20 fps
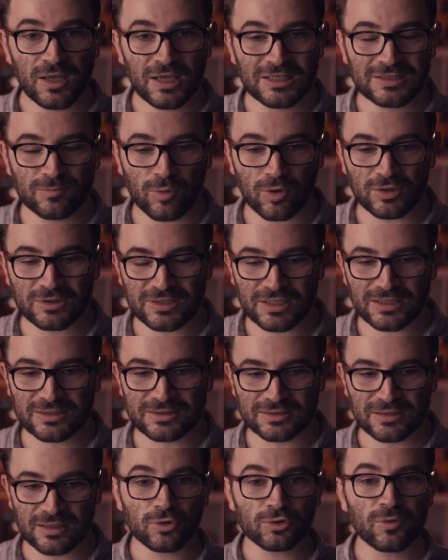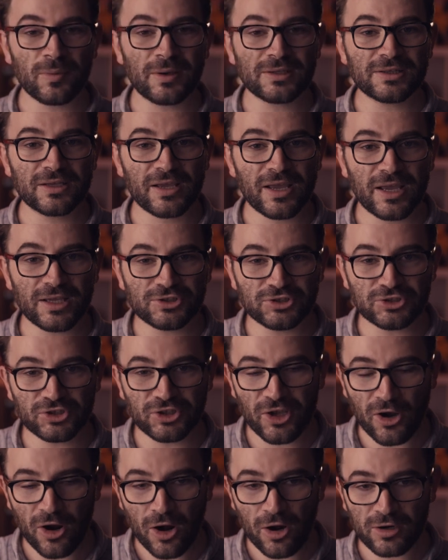Xbox X, automatic
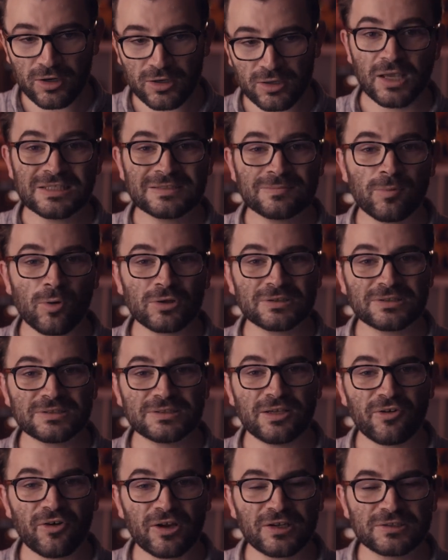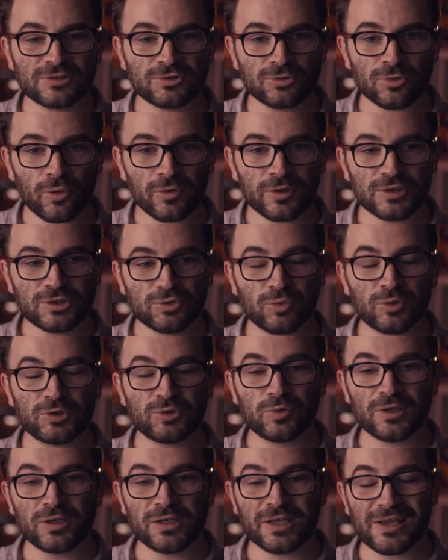HDR, Xbox Direct Storage, which
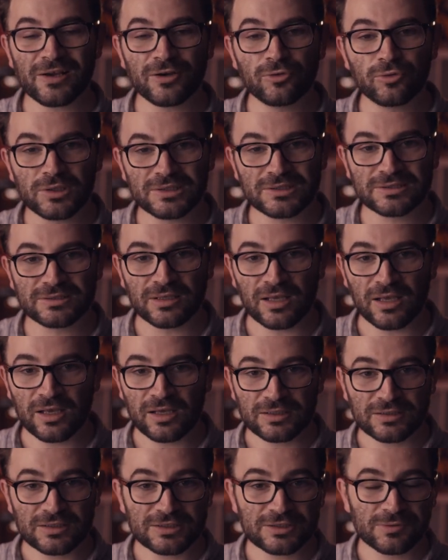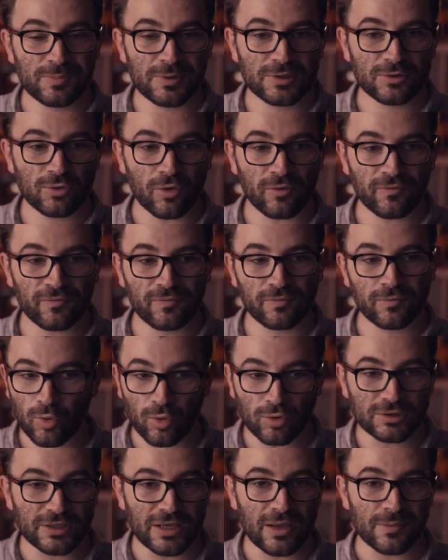will increase the speed of
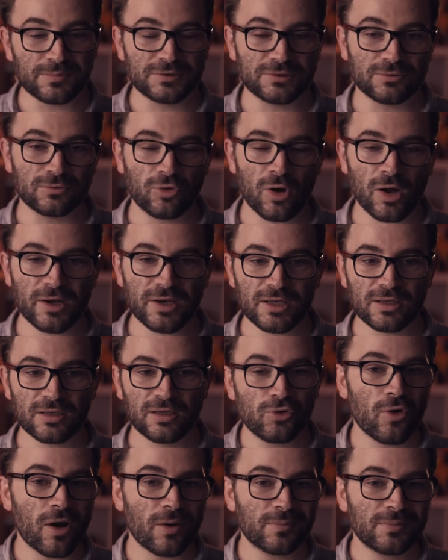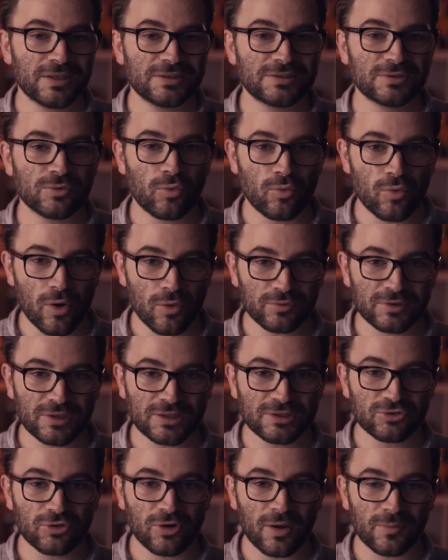all the apps running. New updates won't
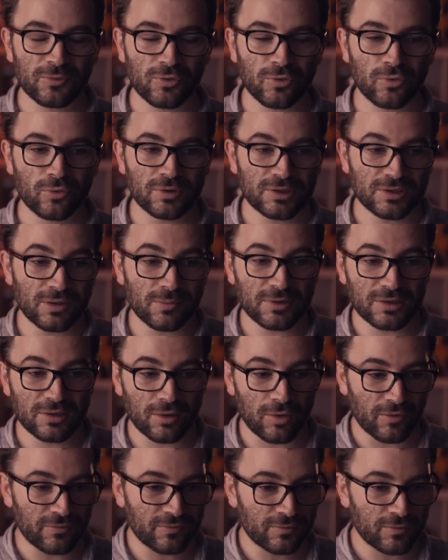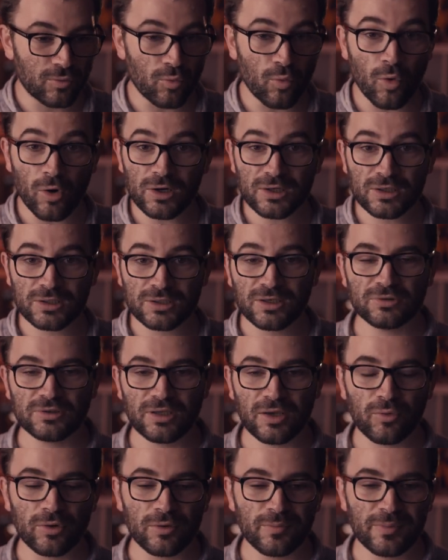interrupt you in the middle of work.
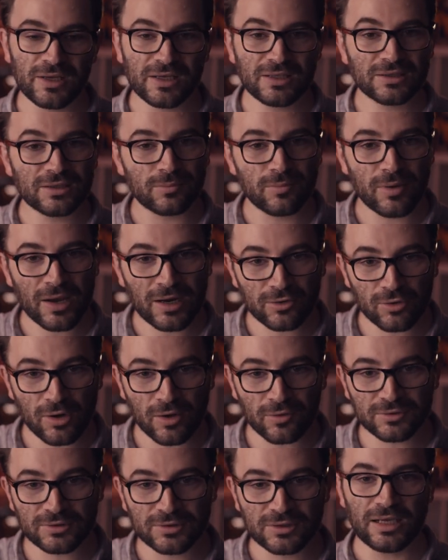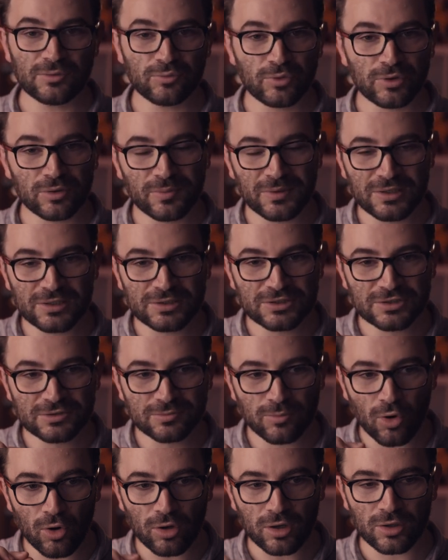They will be in the background and will be
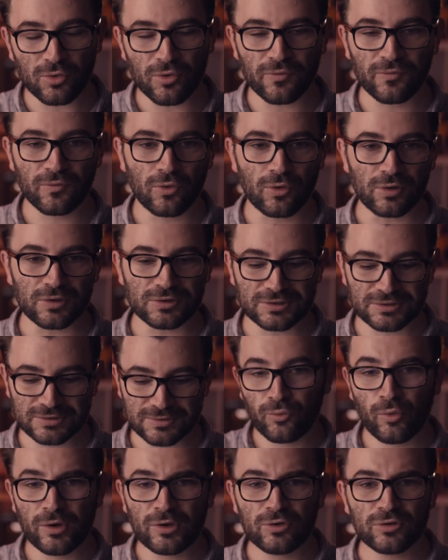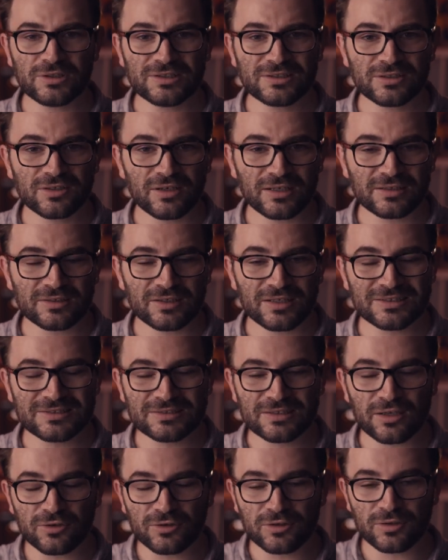smaller, of course. When you disconnect an
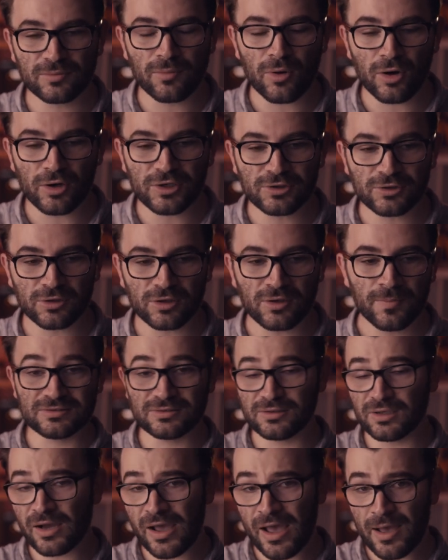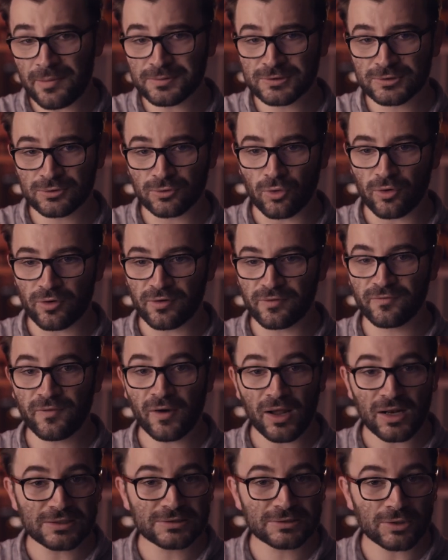external monitor, the apps or
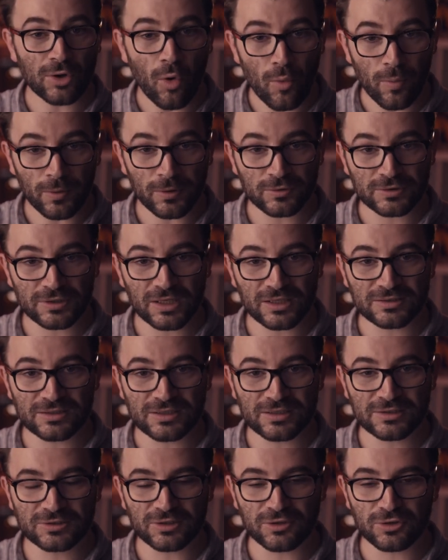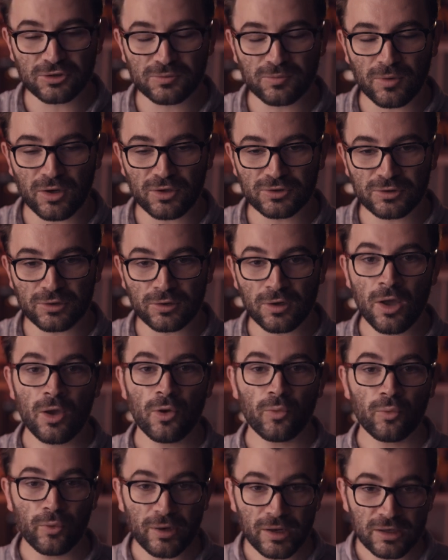files open on that external monitor
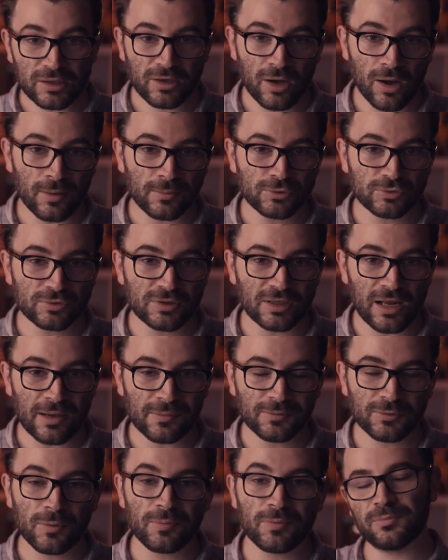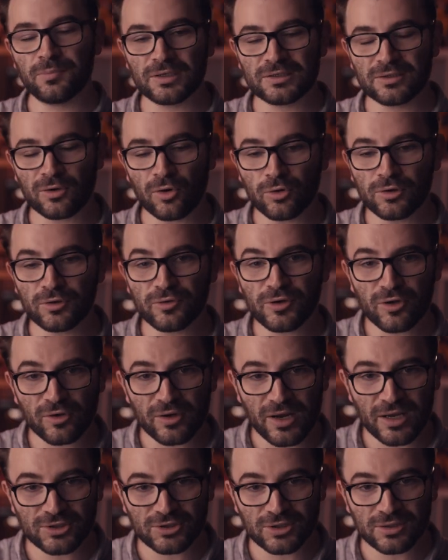will come to the laptop, but on
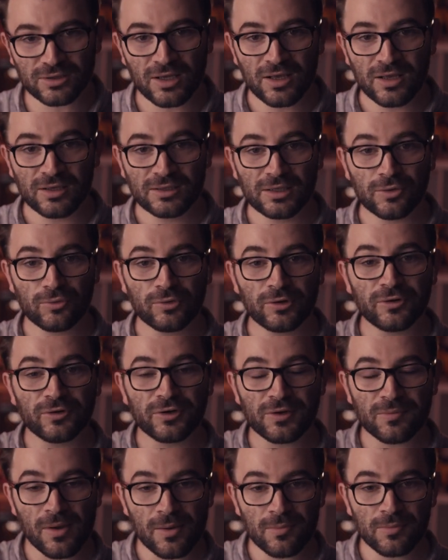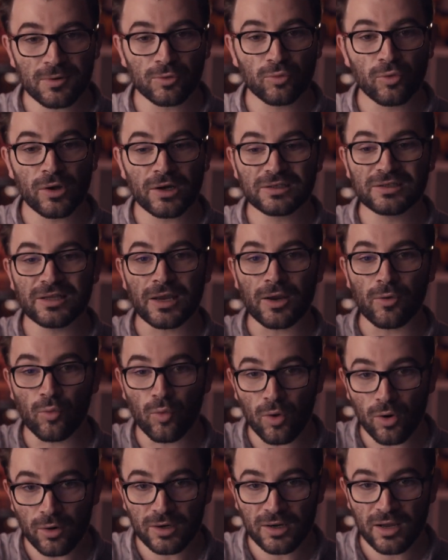reconnection, they will remember where they
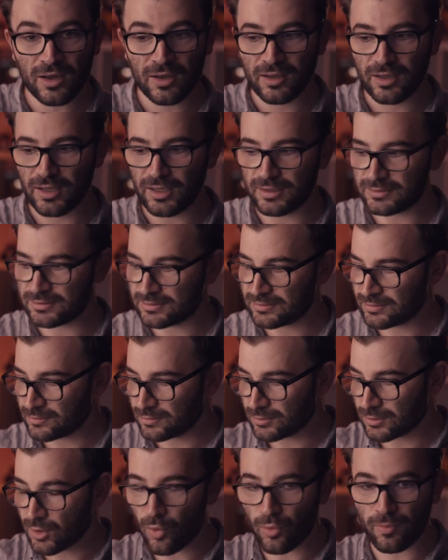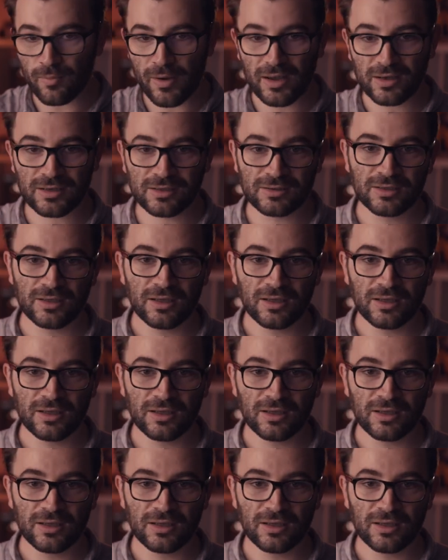were and go back.